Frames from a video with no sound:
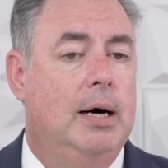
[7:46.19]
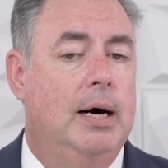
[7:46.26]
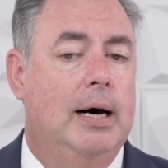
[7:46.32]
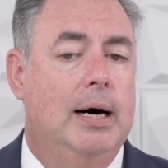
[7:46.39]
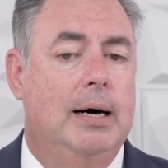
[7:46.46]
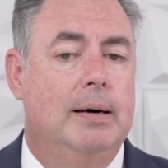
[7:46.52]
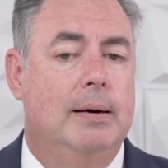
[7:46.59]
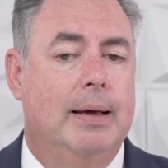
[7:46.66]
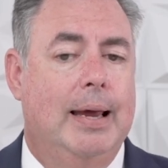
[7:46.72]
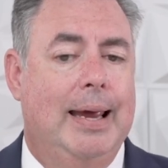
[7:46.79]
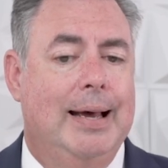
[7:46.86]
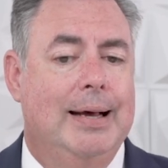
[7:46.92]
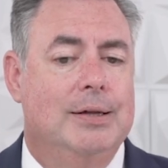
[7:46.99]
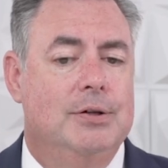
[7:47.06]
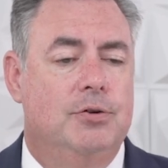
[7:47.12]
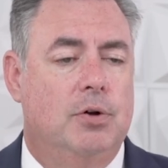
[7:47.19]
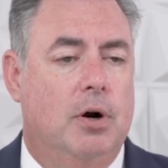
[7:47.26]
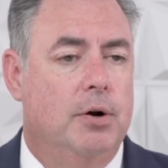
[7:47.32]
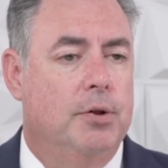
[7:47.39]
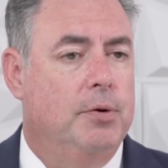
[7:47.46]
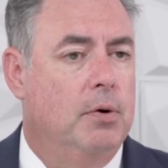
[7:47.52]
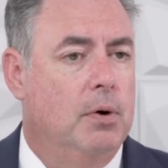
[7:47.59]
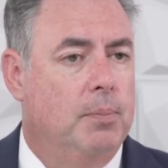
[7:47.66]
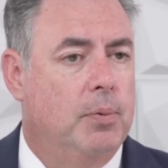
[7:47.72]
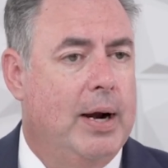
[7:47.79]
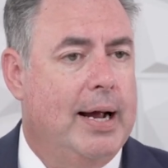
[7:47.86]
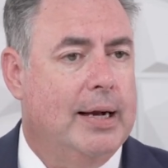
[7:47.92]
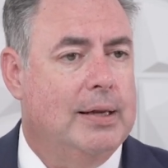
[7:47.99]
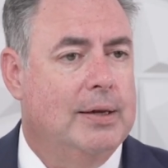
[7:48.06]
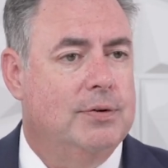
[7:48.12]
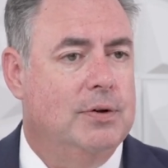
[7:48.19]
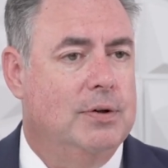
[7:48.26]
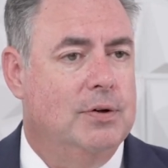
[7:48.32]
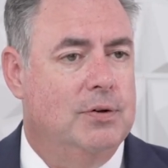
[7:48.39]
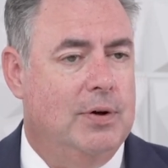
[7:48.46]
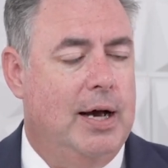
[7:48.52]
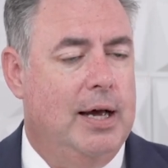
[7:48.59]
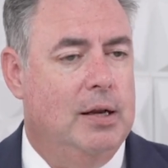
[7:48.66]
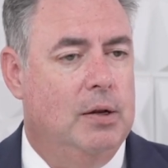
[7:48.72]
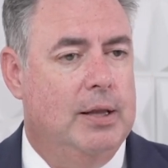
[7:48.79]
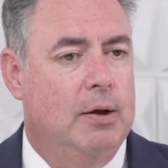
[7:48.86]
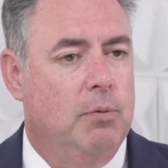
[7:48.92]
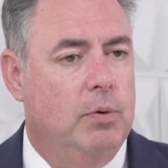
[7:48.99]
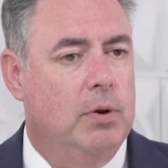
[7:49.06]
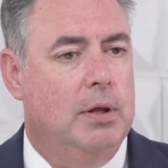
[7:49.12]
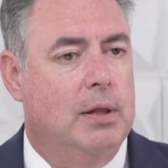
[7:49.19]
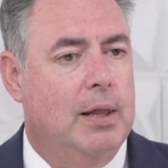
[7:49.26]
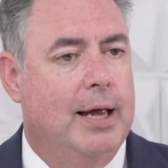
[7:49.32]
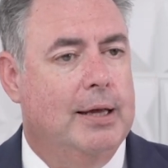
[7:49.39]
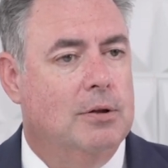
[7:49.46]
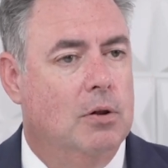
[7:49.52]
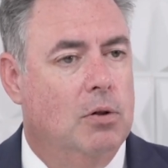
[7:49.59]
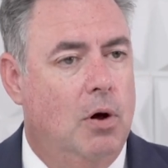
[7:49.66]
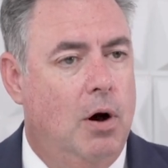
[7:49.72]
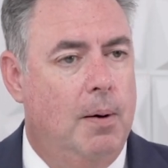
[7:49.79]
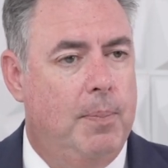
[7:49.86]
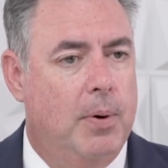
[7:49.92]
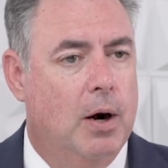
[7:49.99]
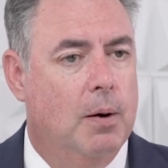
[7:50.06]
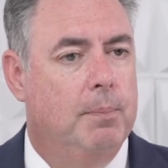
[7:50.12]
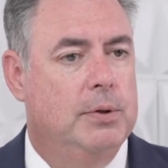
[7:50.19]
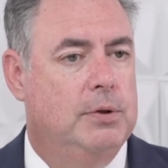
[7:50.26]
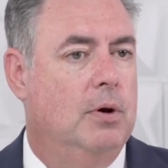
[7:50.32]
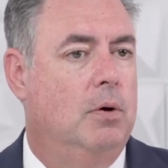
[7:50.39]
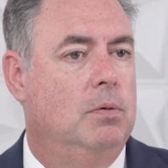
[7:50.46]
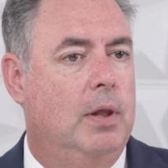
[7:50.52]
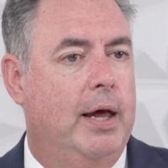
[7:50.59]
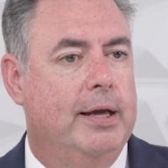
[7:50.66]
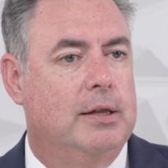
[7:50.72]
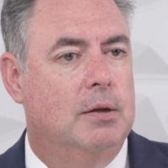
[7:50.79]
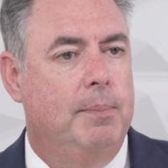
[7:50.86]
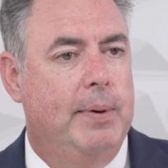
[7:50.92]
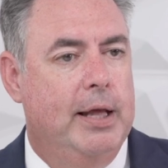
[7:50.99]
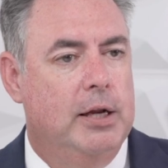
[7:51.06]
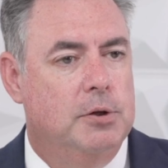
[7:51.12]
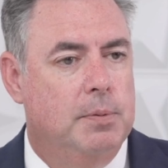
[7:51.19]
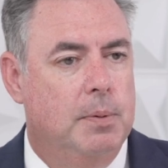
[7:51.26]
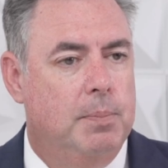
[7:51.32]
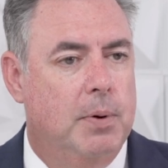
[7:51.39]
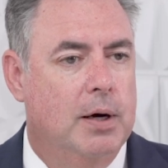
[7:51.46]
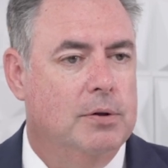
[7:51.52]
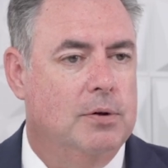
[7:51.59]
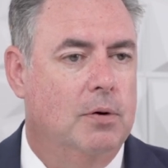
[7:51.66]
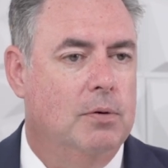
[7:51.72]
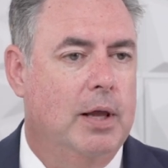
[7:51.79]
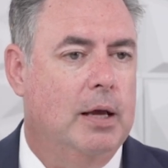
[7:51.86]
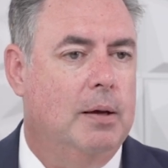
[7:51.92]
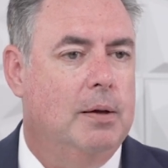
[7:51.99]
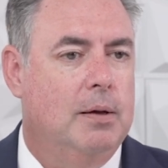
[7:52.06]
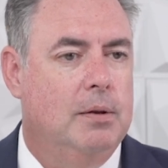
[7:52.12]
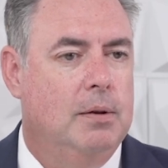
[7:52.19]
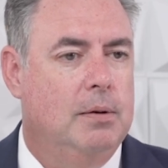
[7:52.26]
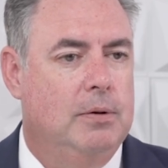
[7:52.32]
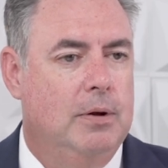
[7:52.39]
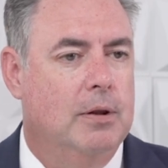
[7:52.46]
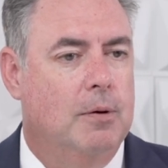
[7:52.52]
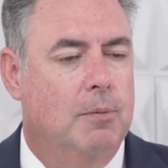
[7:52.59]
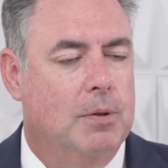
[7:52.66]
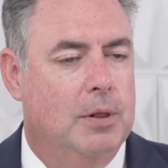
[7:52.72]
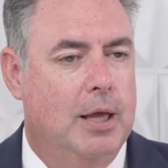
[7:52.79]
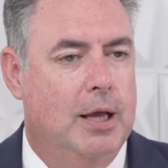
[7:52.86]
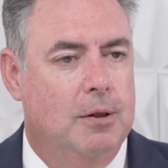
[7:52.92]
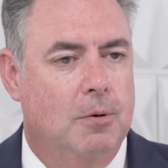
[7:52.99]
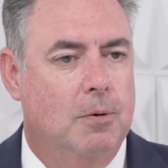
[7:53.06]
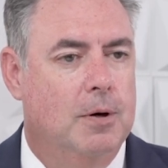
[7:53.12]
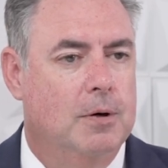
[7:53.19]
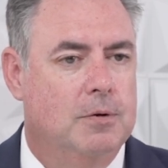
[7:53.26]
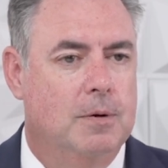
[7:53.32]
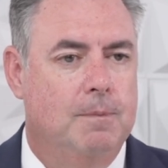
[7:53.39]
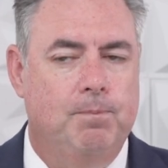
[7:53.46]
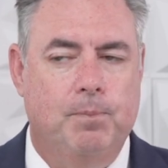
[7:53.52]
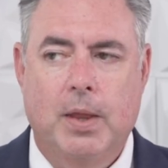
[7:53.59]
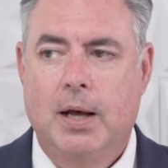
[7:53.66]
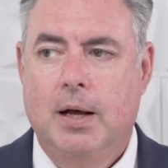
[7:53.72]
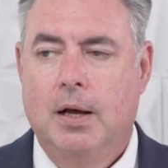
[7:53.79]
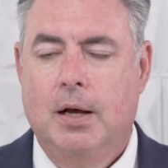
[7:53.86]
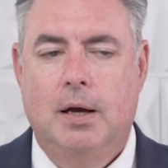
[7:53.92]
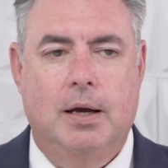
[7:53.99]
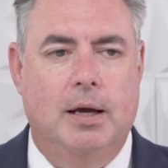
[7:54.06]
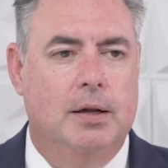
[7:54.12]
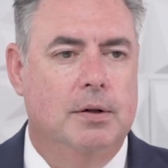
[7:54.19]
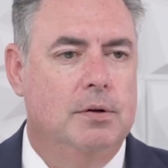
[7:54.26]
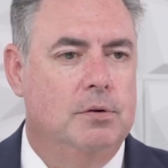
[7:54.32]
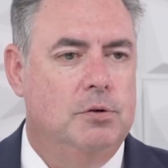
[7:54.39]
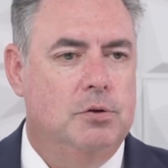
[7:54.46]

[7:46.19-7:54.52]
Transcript: and started their own practice and decided they really like the law part, but don't like the management part, don't like dealing with landlords and